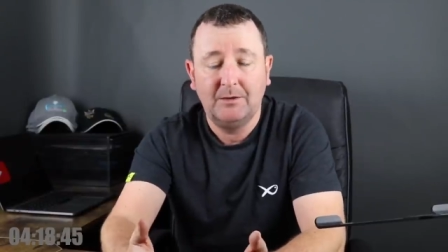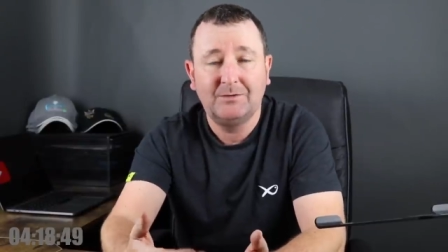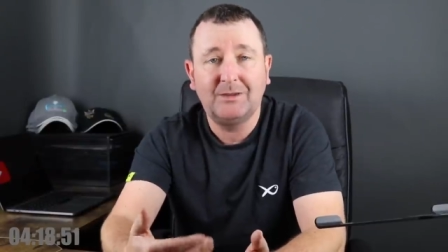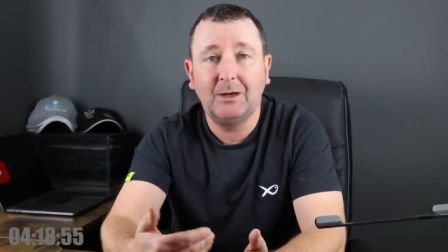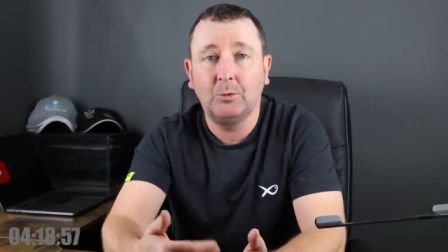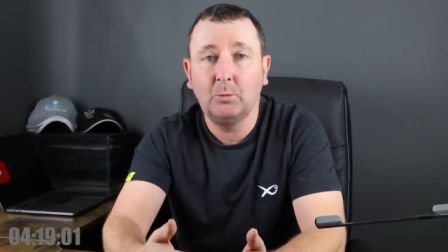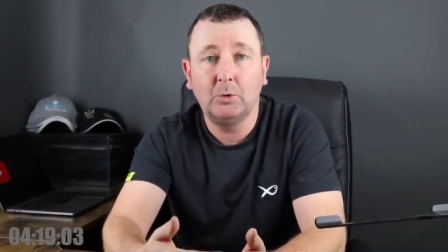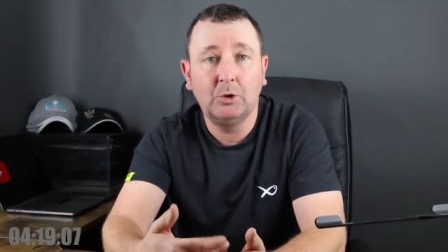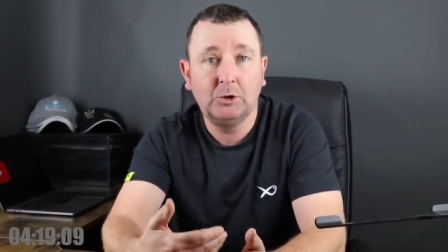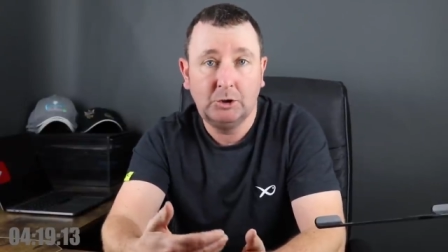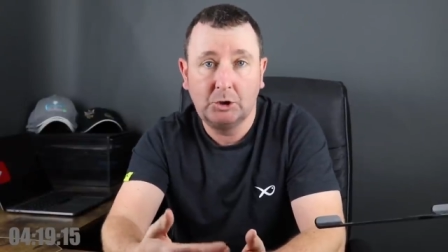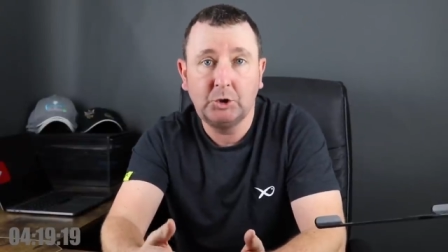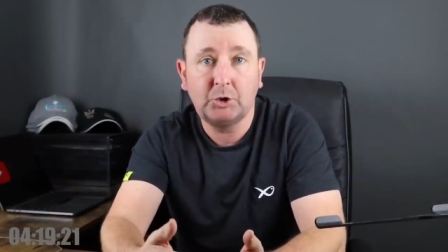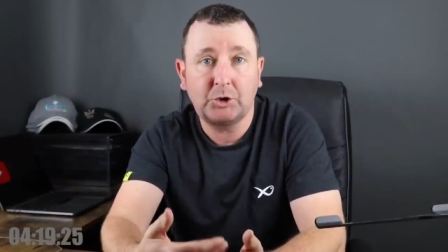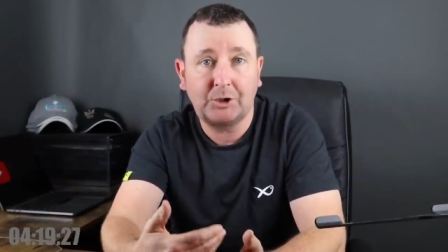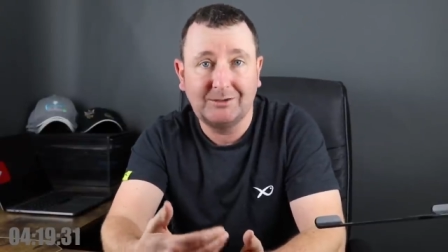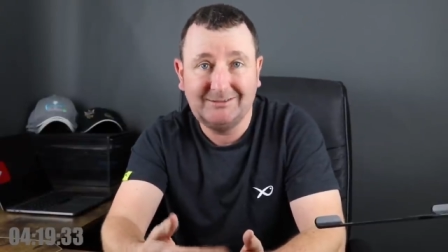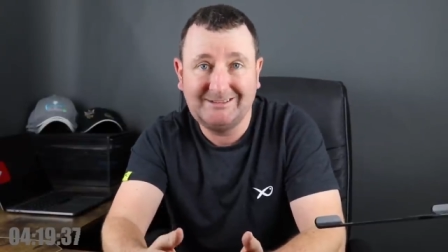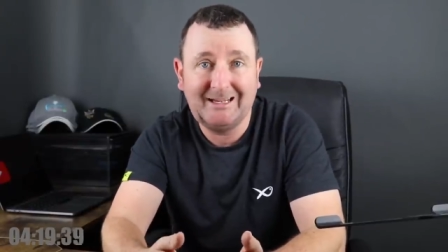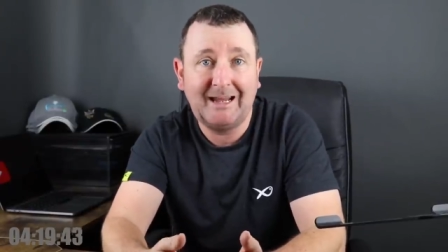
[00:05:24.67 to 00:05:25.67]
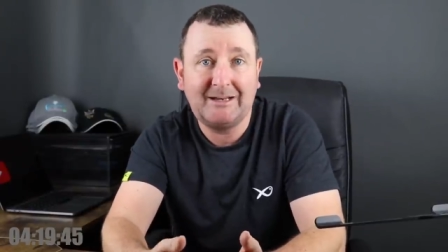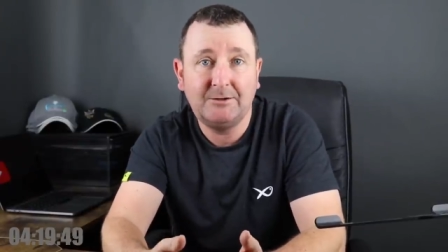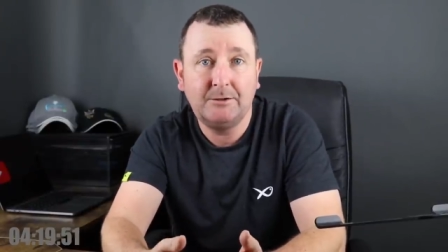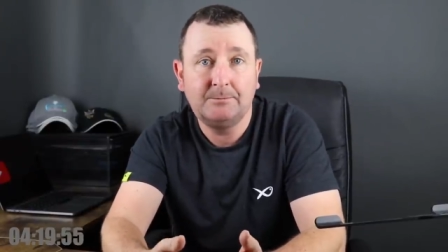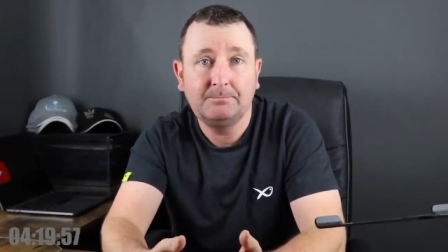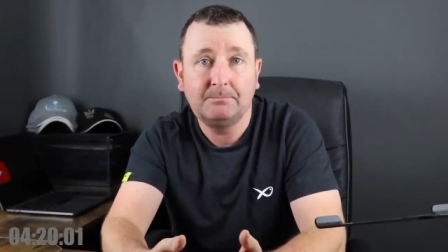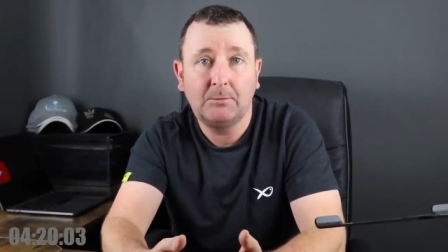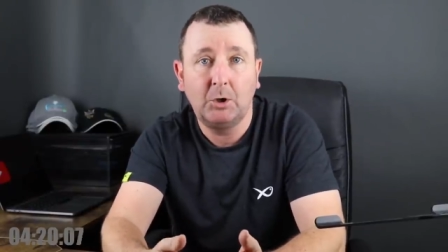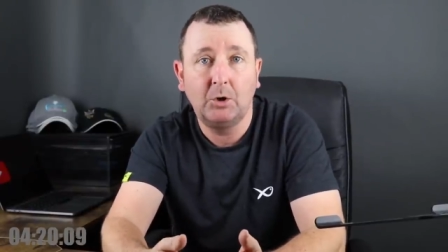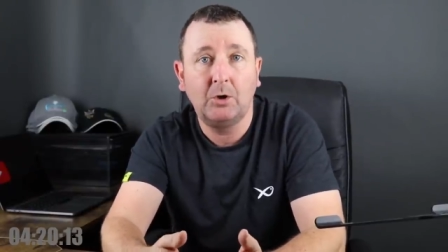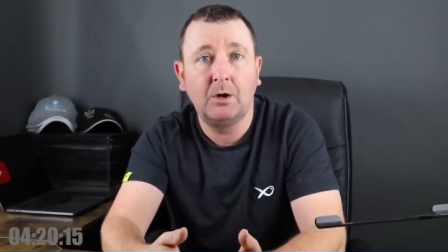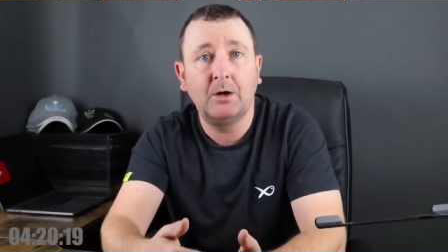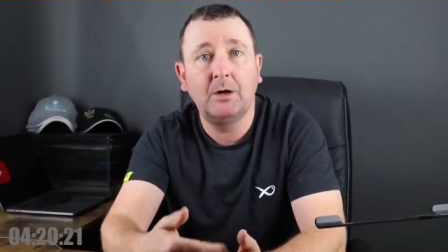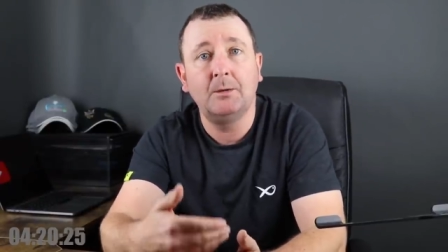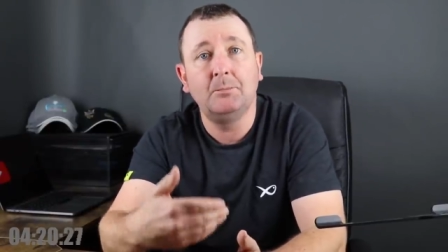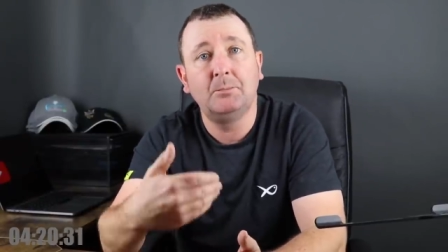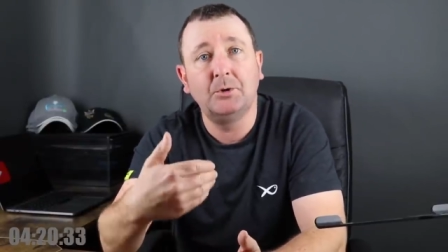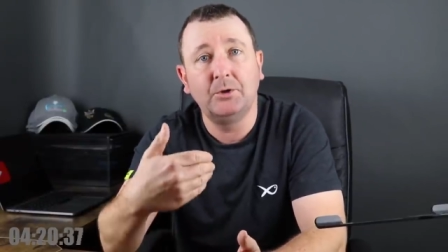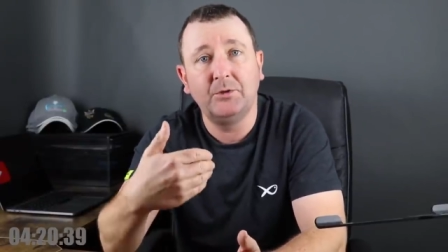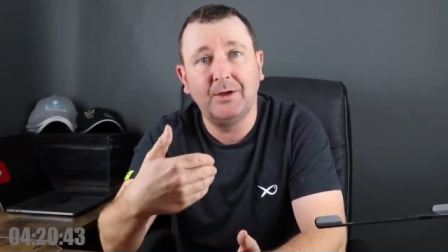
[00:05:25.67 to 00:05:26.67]
they will look dead all
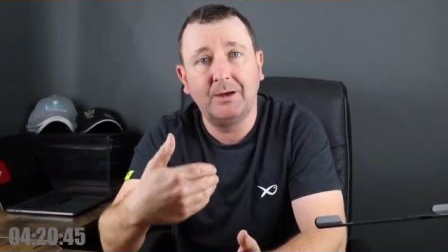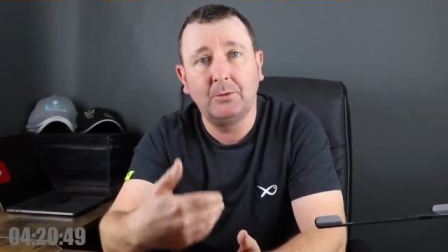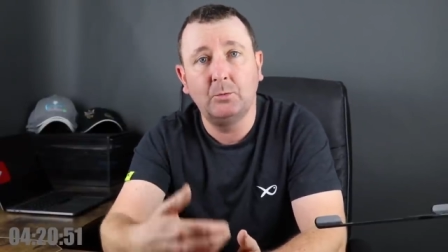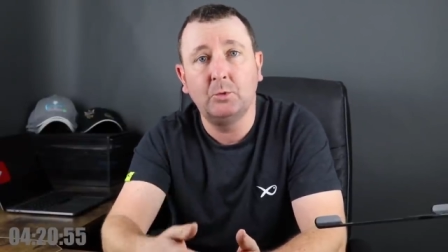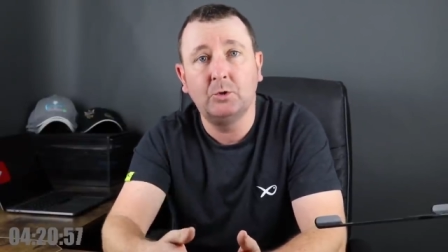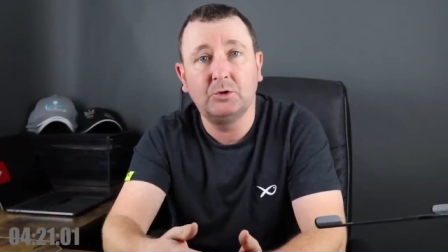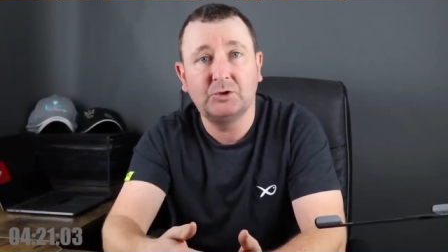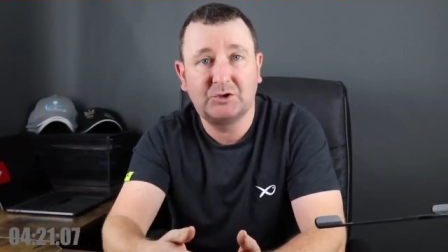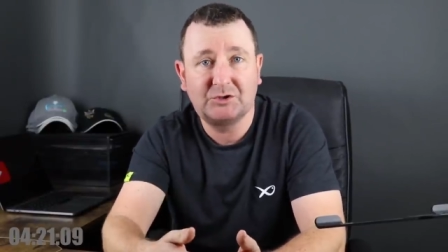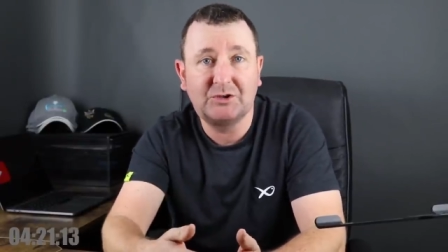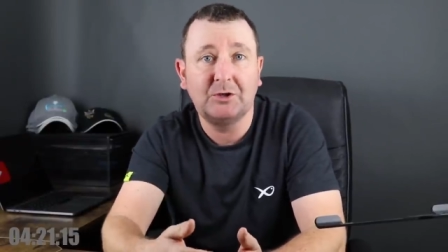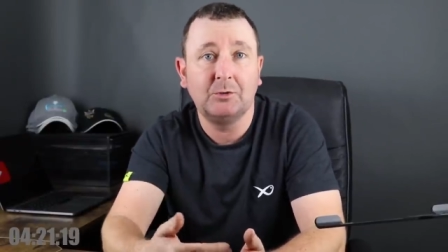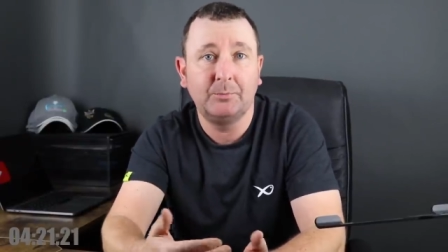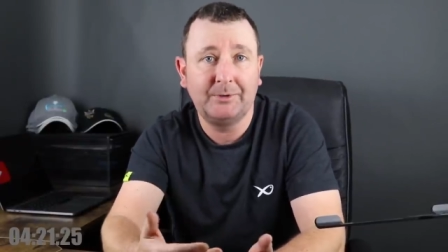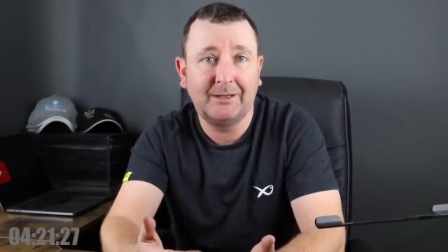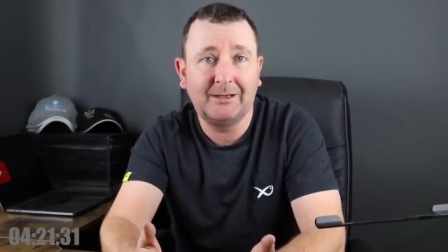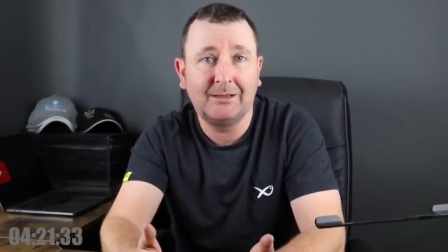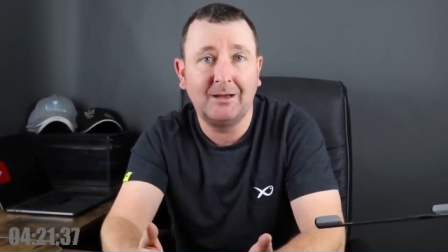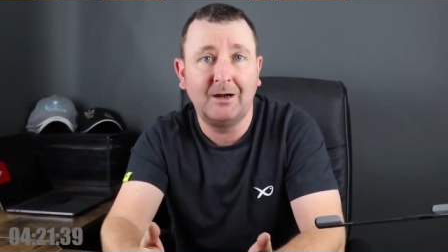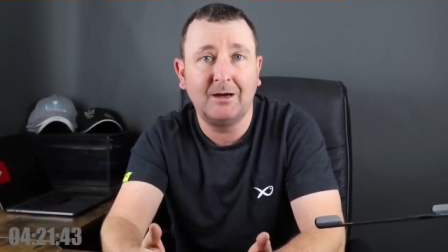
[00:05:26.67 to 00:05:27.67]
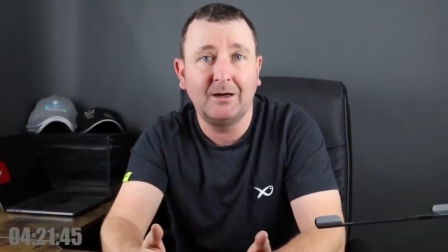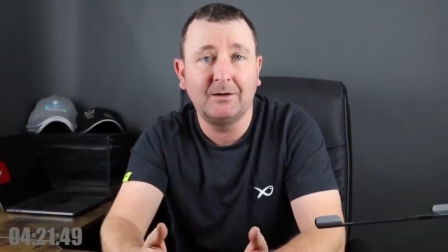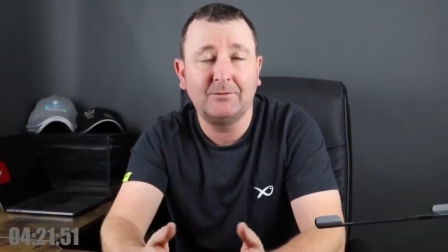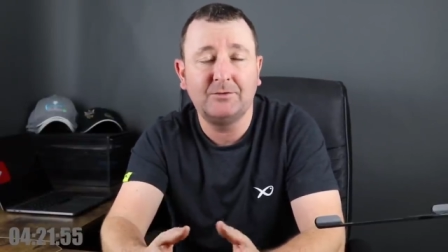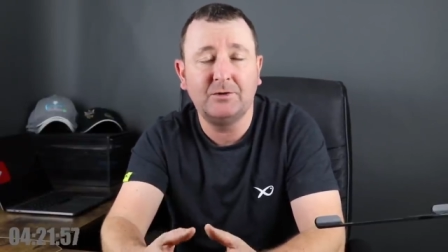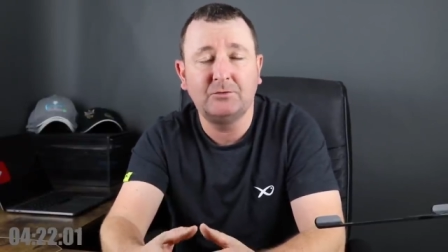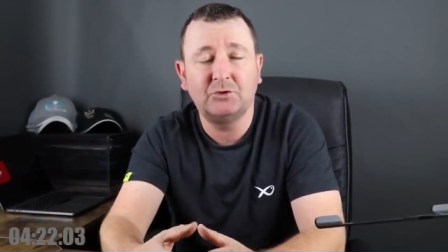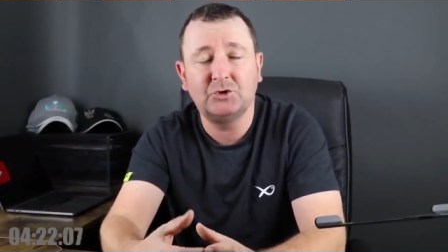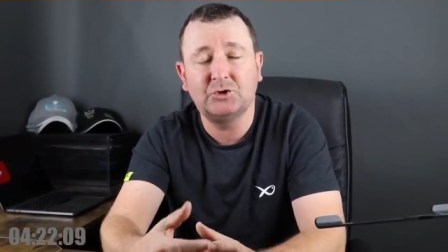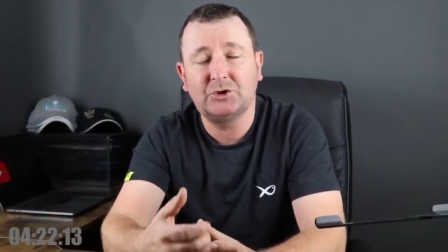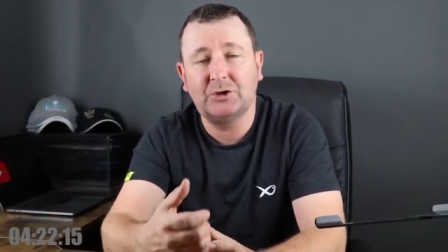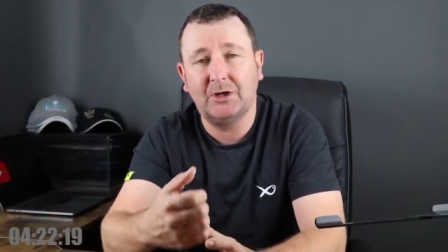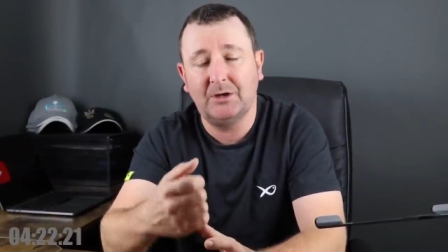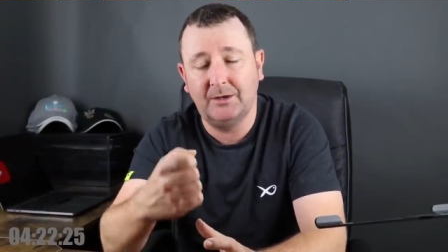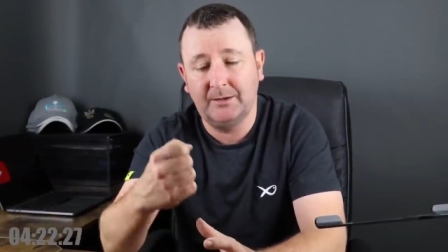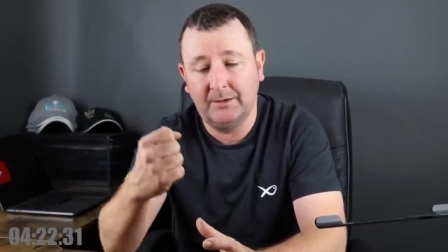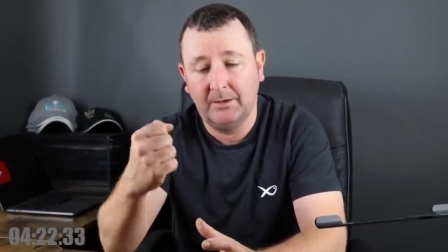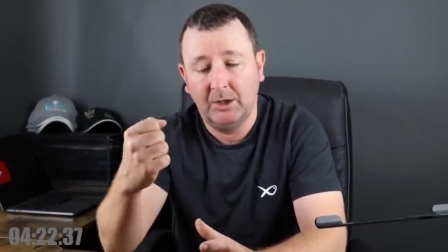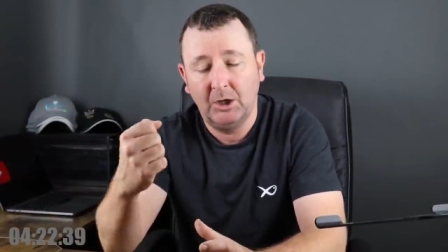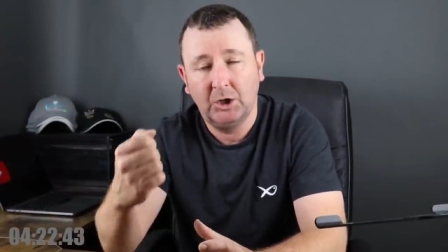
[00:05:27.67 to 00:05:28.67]
right but they will still be alive you're just
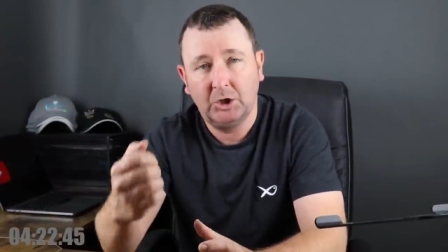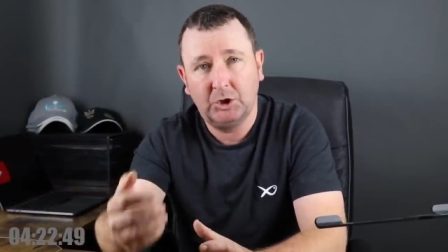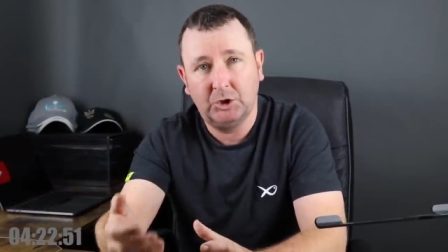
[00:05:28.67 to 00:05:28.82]
kind of